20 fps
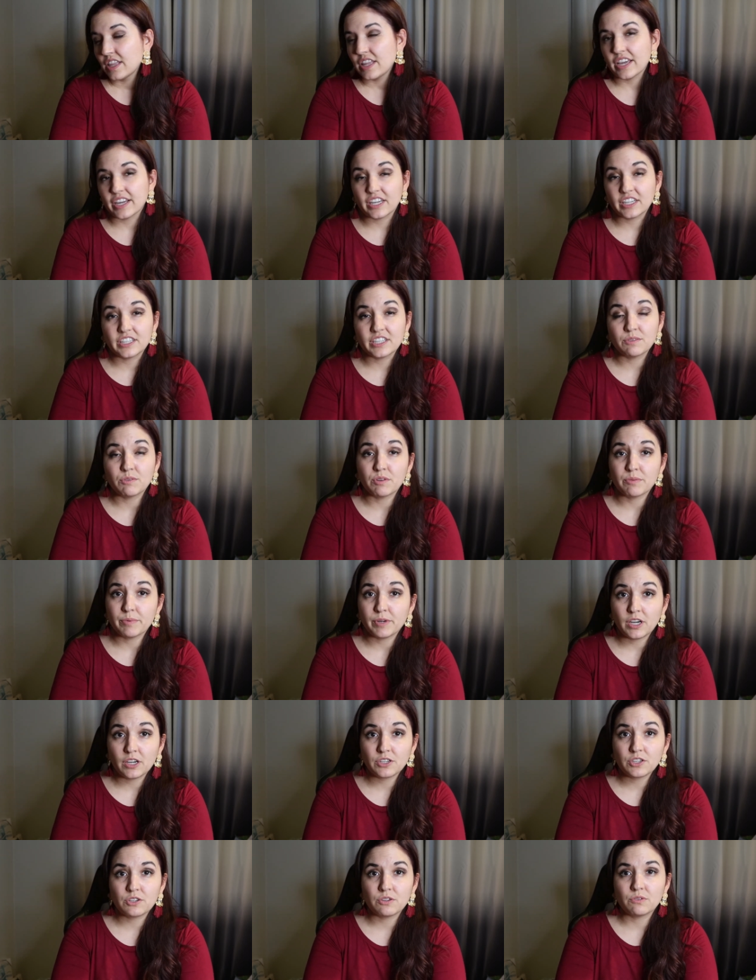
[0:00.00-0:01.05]
Like I did with
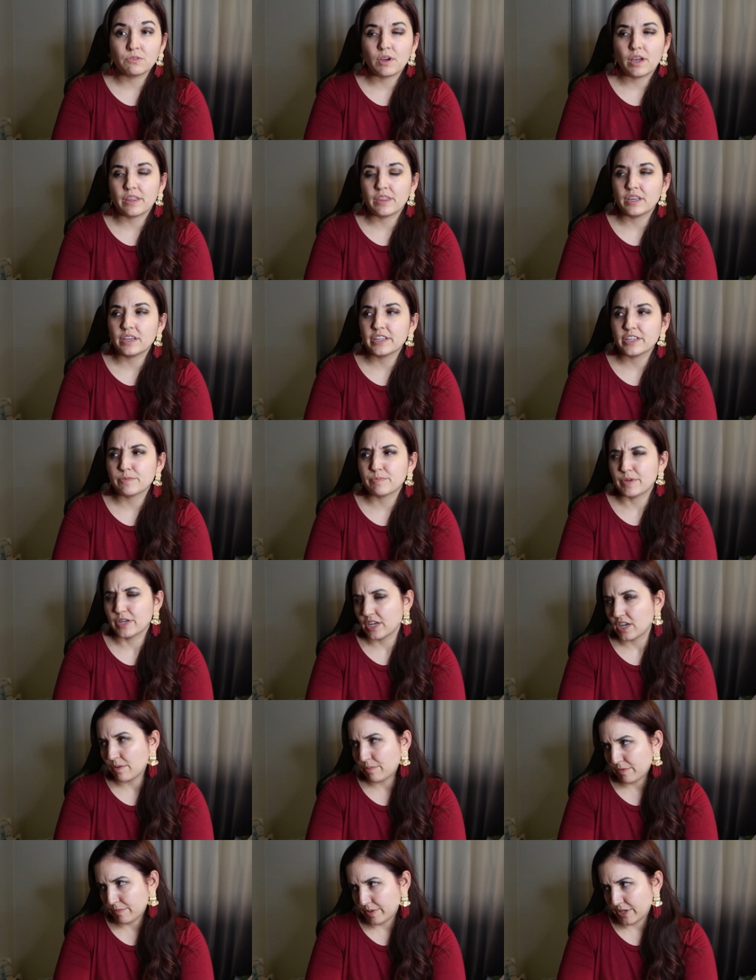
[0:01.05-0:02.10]
Bokksu, I think it's been a
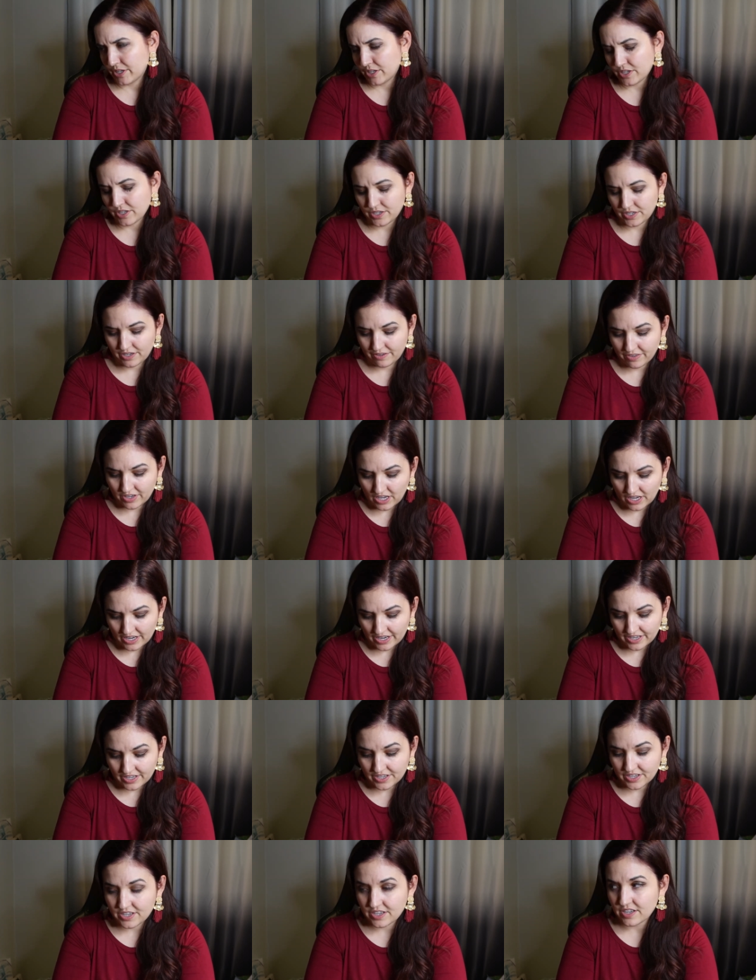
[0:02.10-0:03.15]
couple months since I got
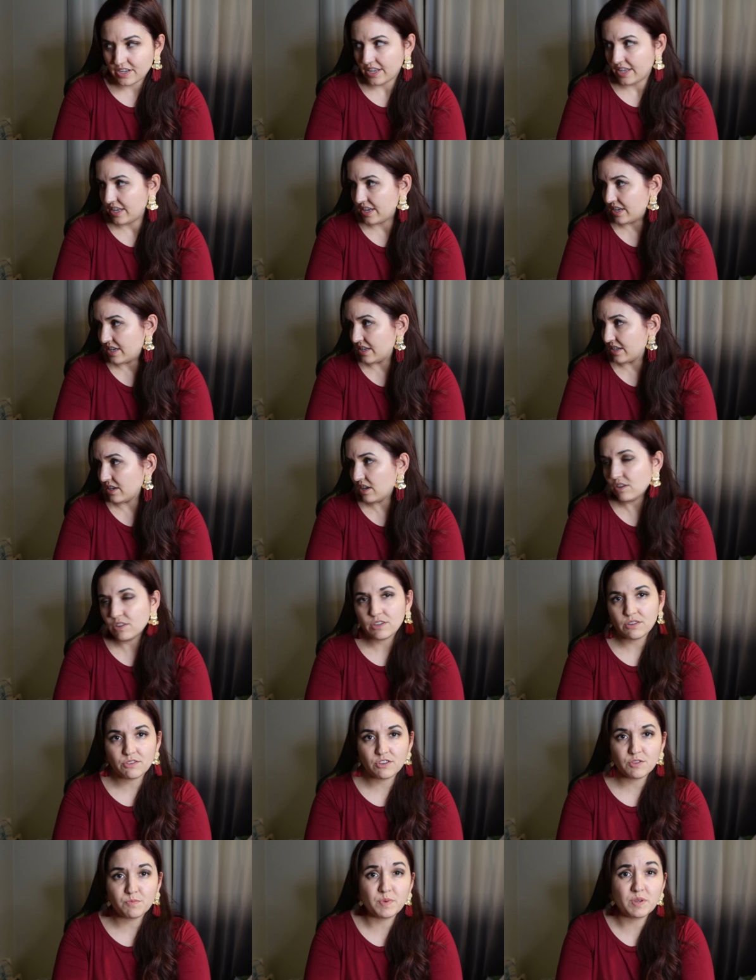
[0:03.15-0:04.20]
it. And
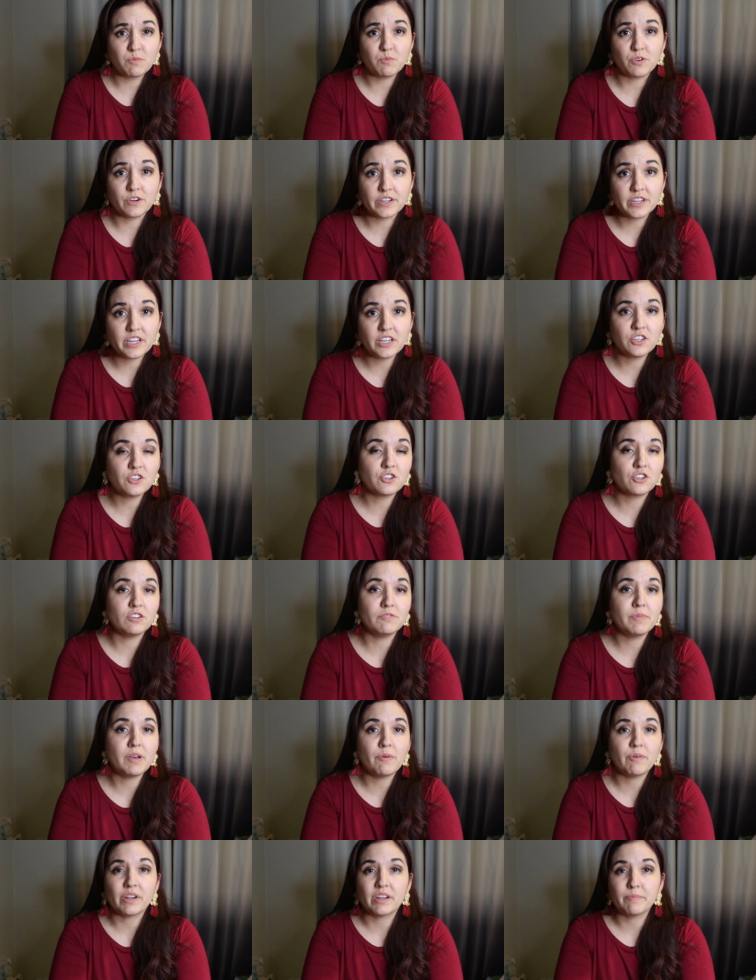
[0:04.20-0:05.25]
also just being more intentional
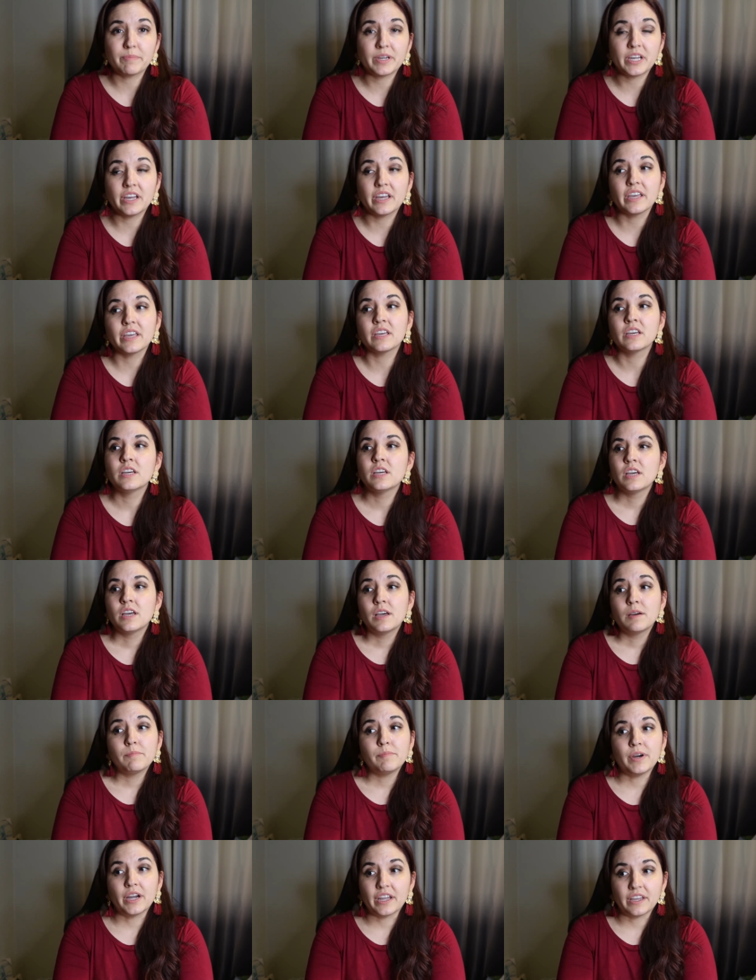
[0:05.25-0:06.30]
about what I buy,
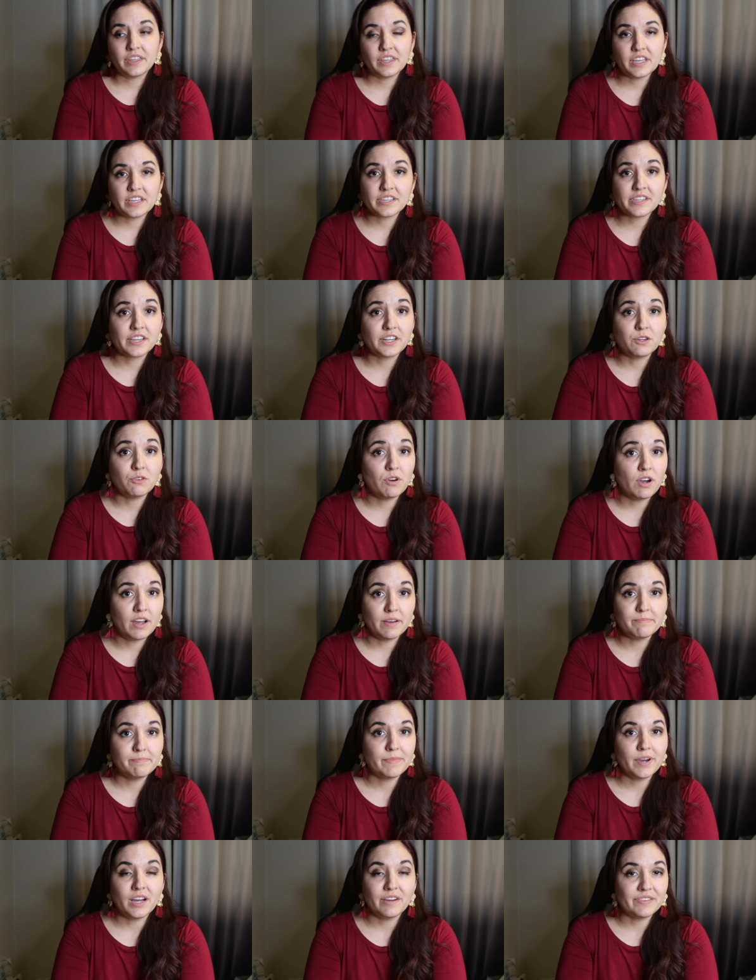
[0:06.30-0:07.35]
buying things I know
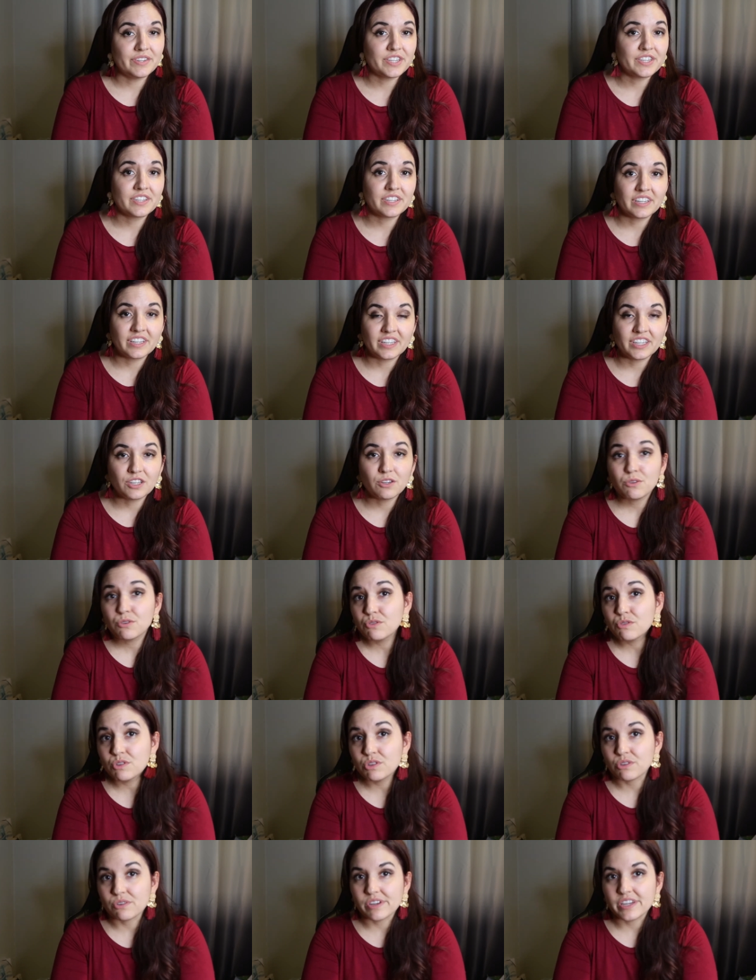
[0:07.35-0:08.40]
I'm obviously gonna
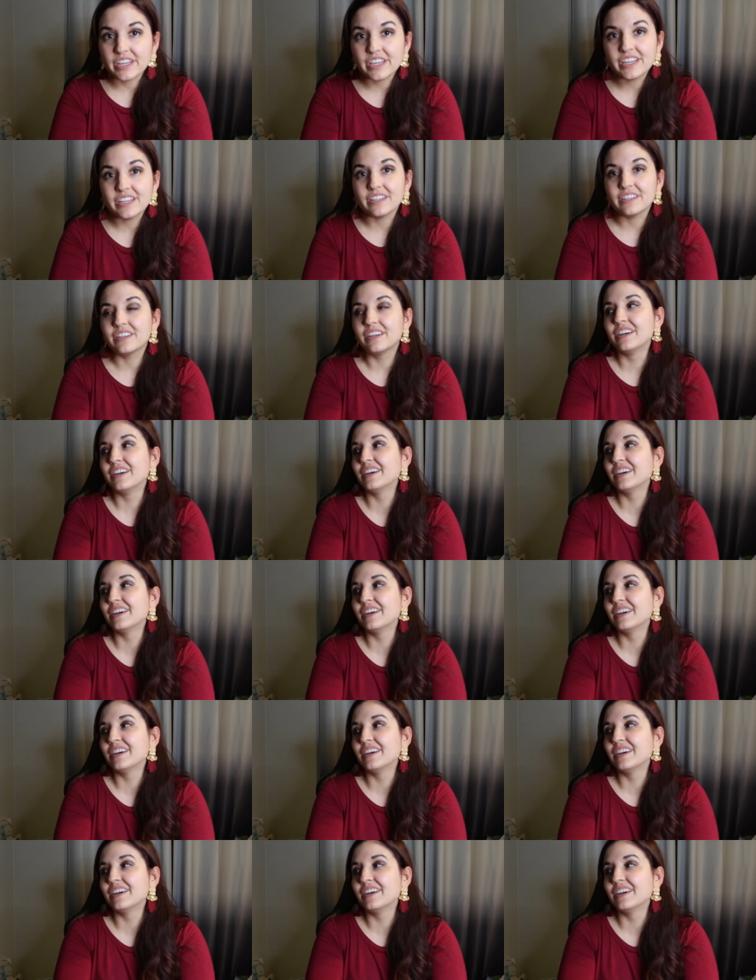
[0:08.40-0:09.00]
use or eat,